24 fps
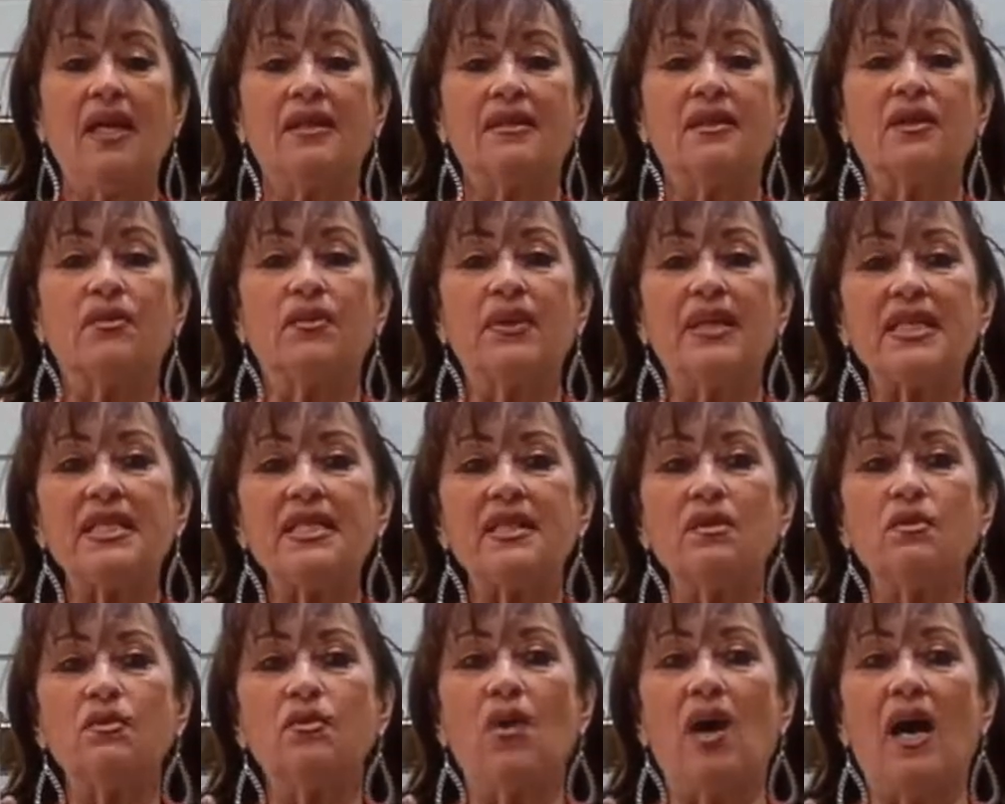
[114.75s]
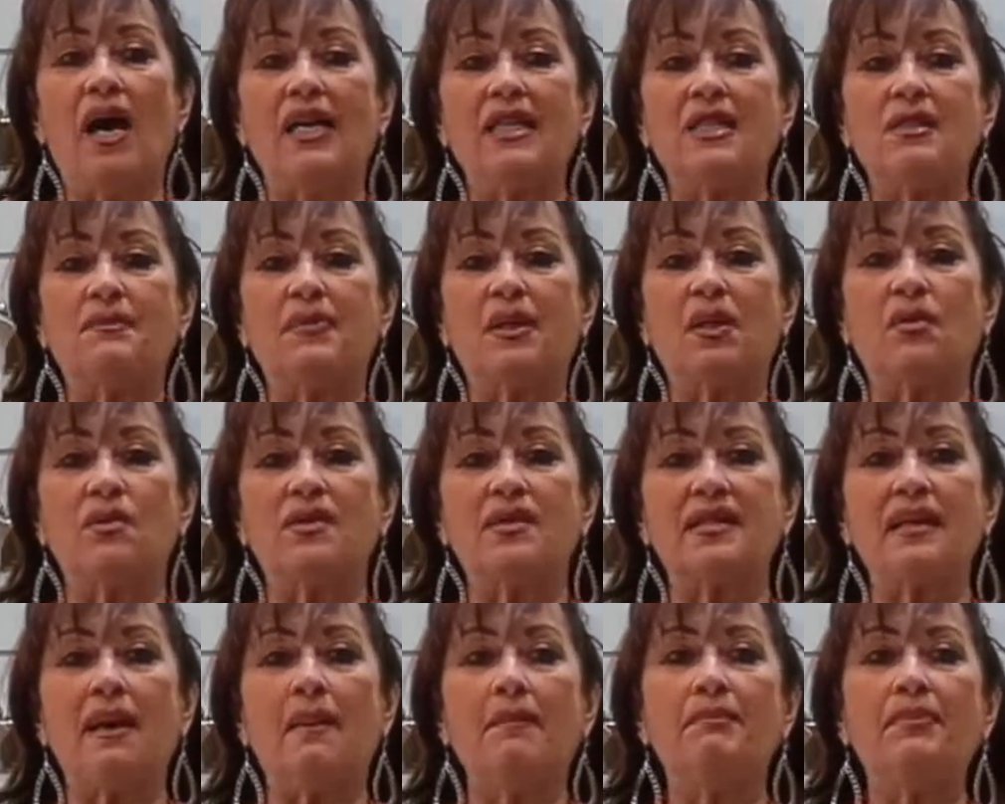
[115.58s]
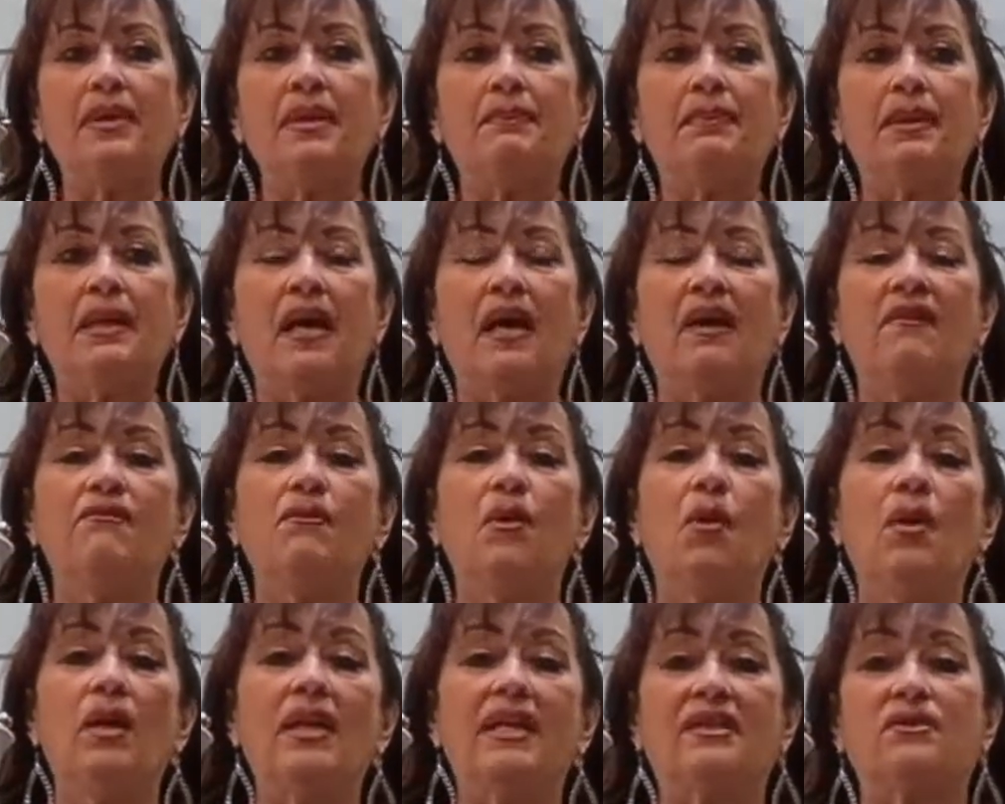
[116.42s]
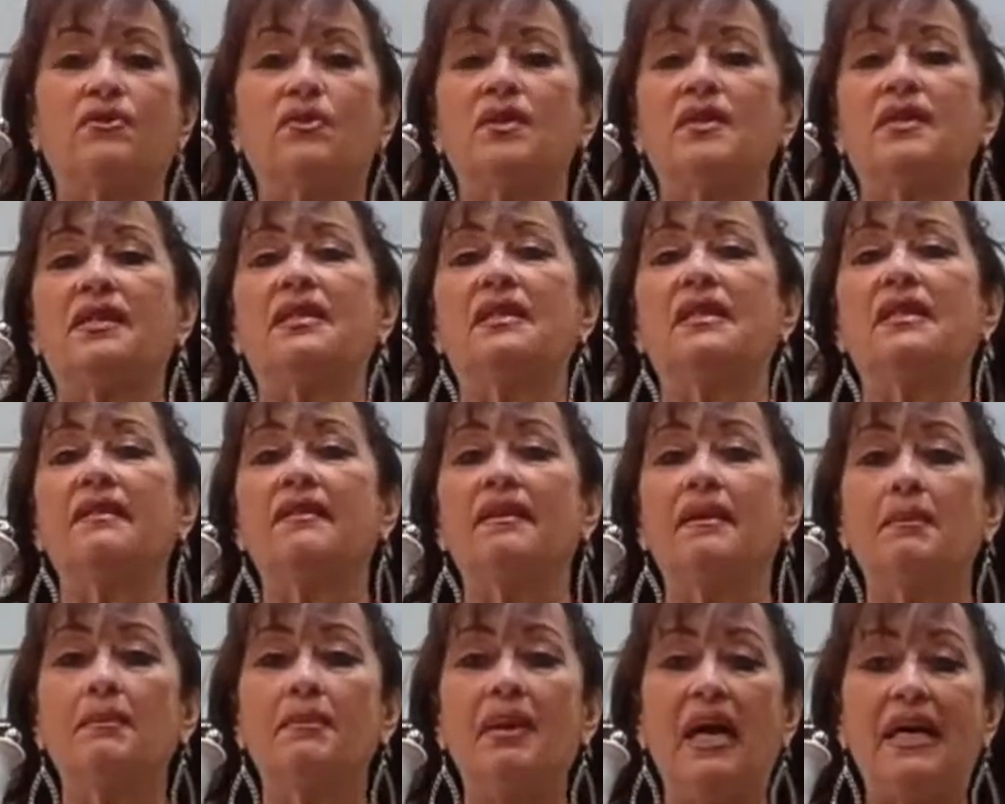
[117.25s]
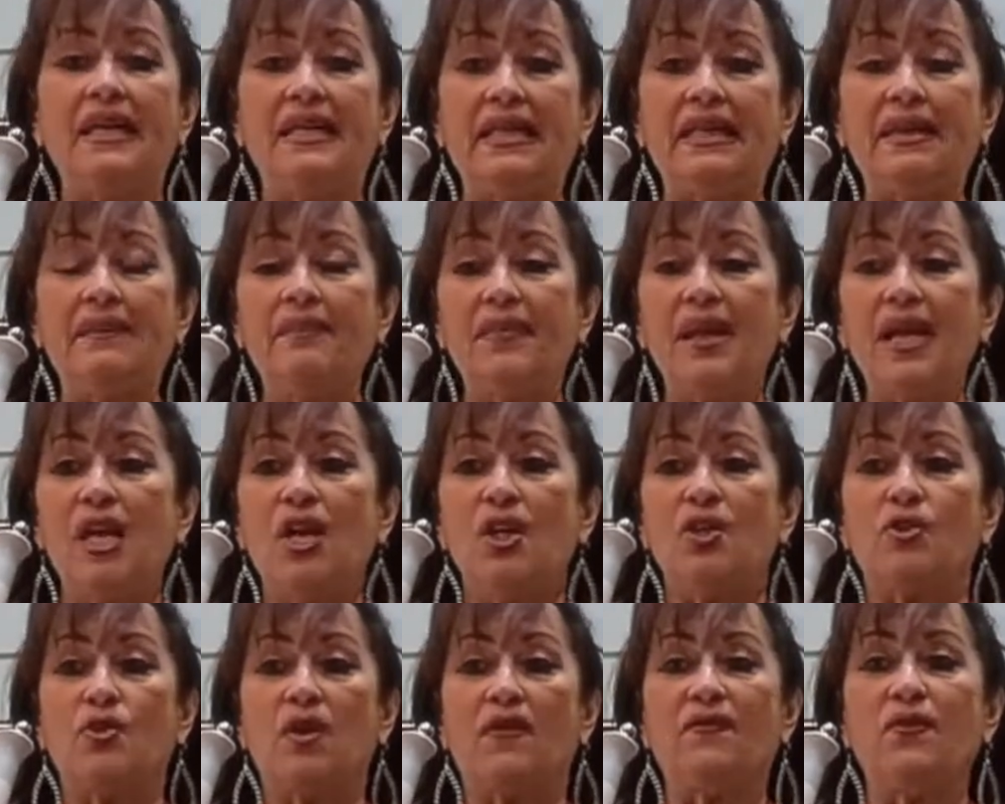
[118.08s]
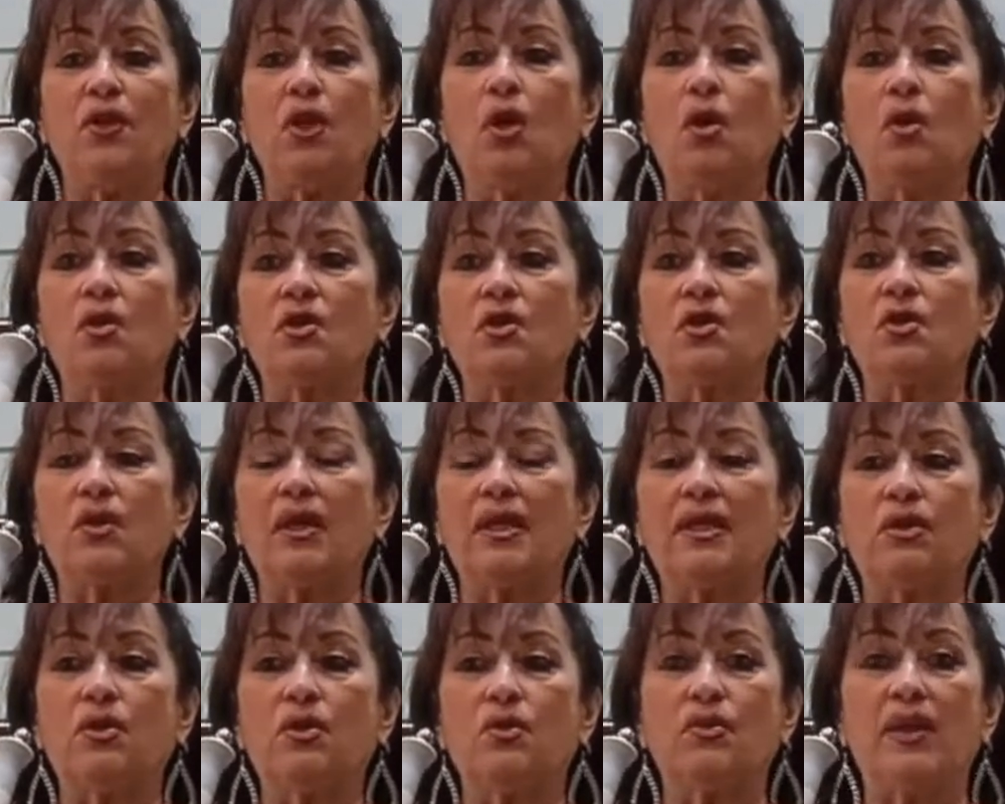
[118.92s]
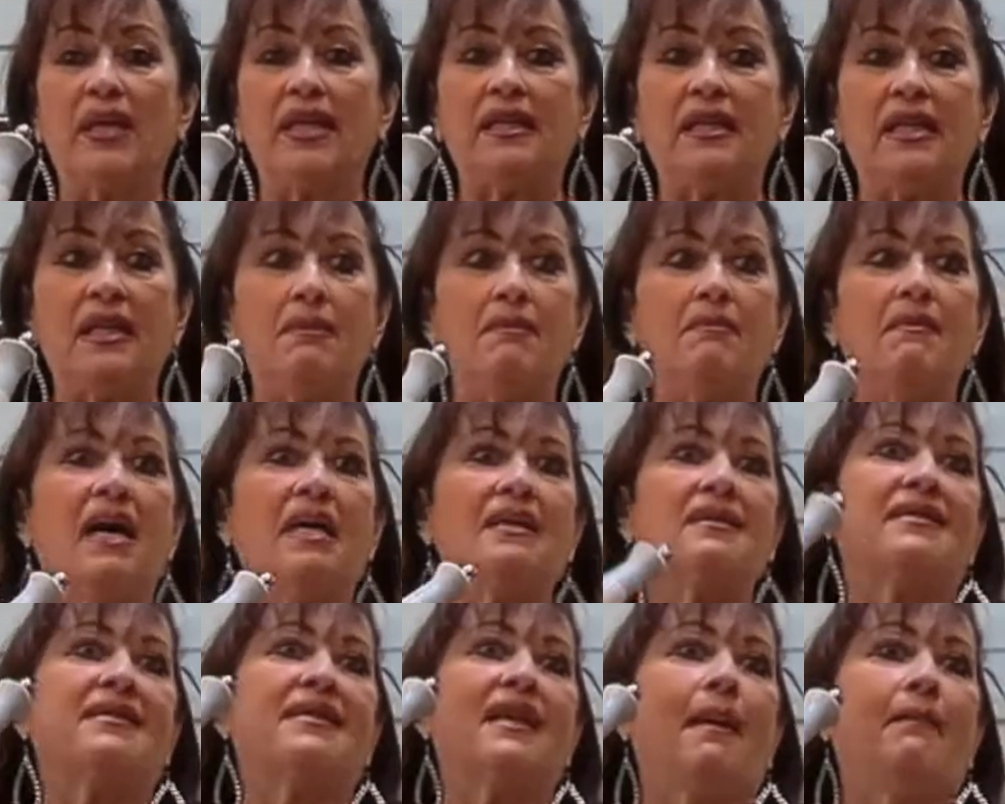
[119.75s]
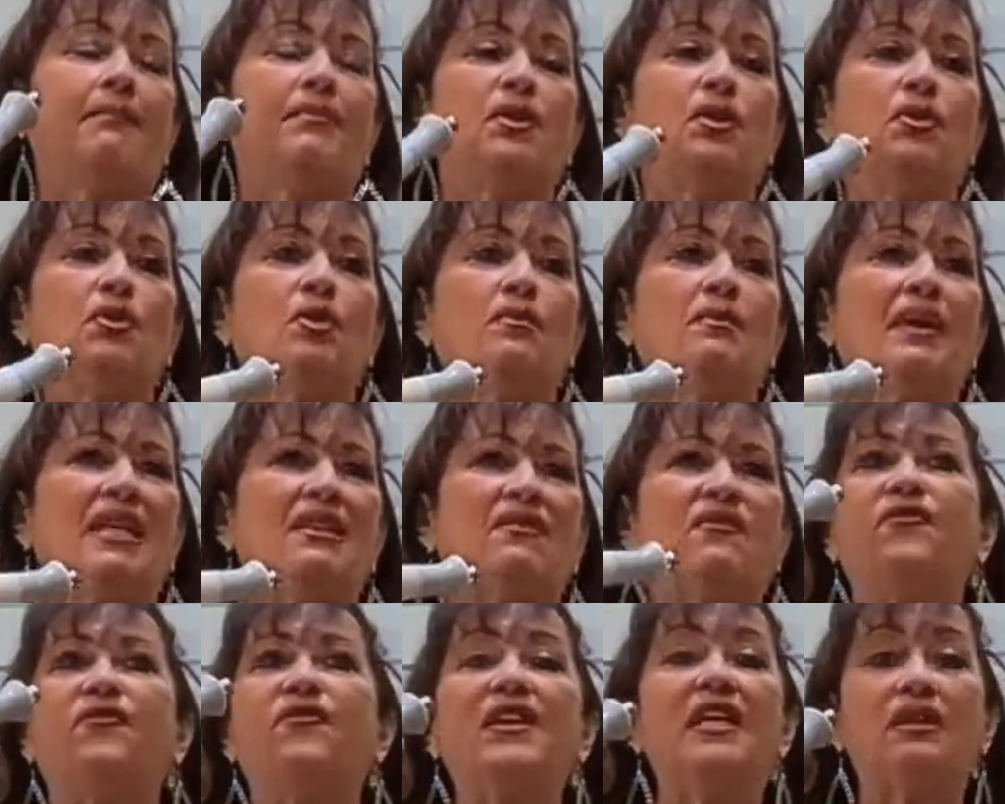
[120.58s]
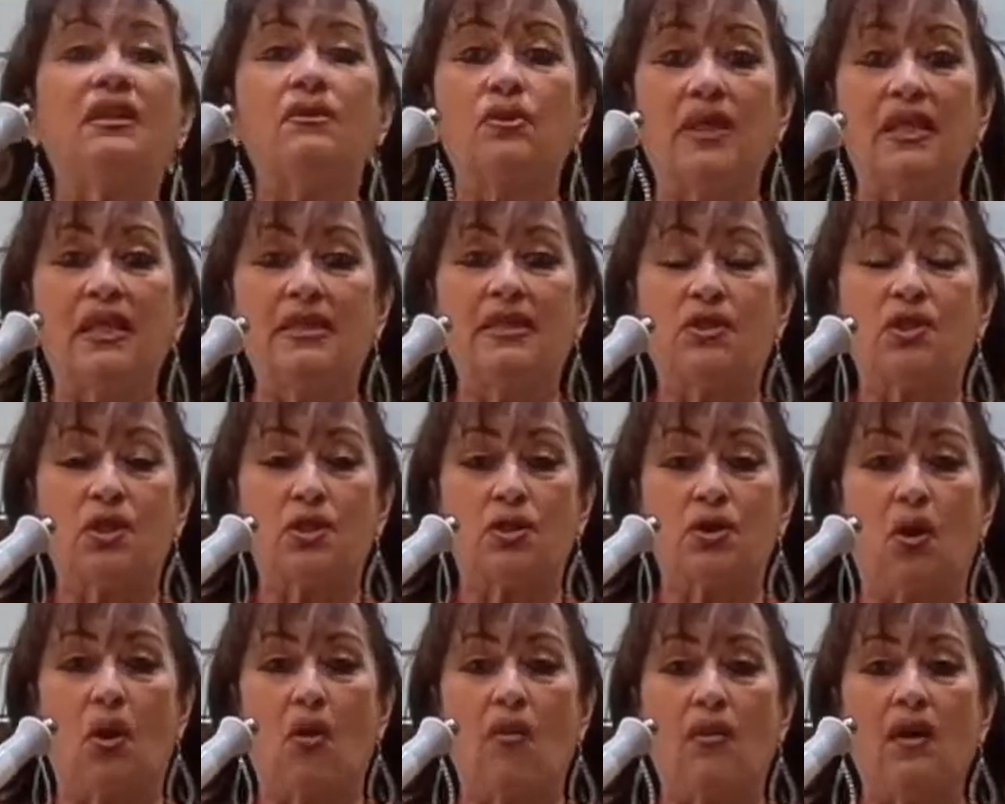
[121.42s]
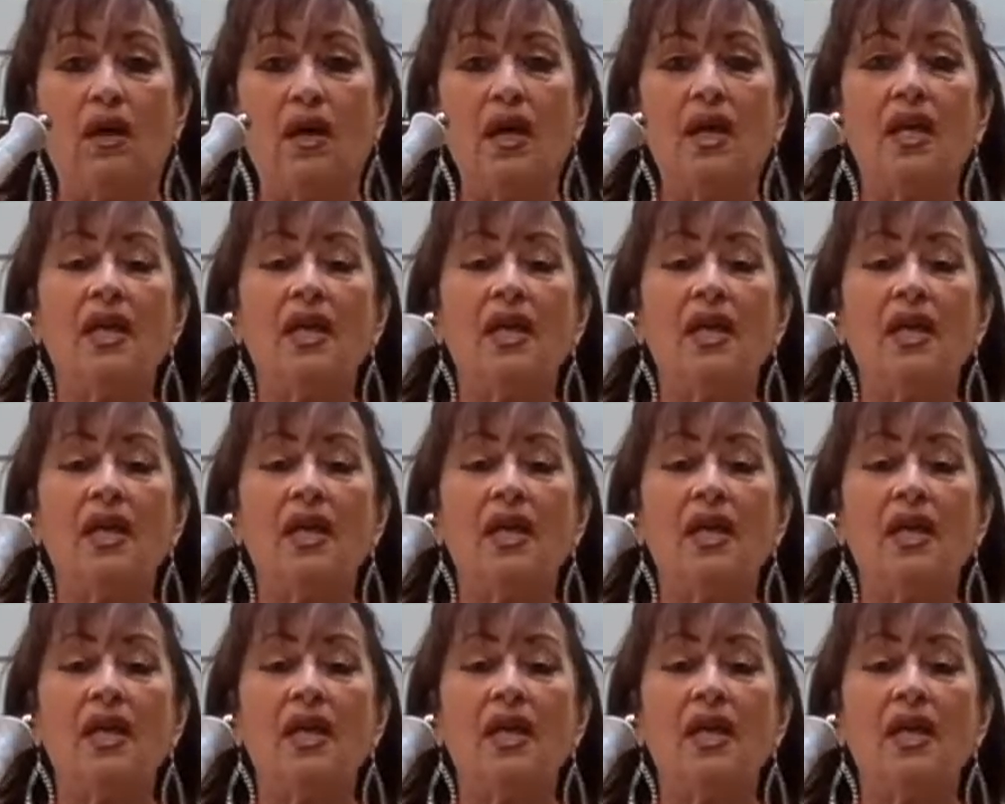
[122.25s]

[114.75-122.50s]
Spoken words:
The reason why is because some people have more electricity in their body, so if you go straight to red, it might zap you, you might feel really strong.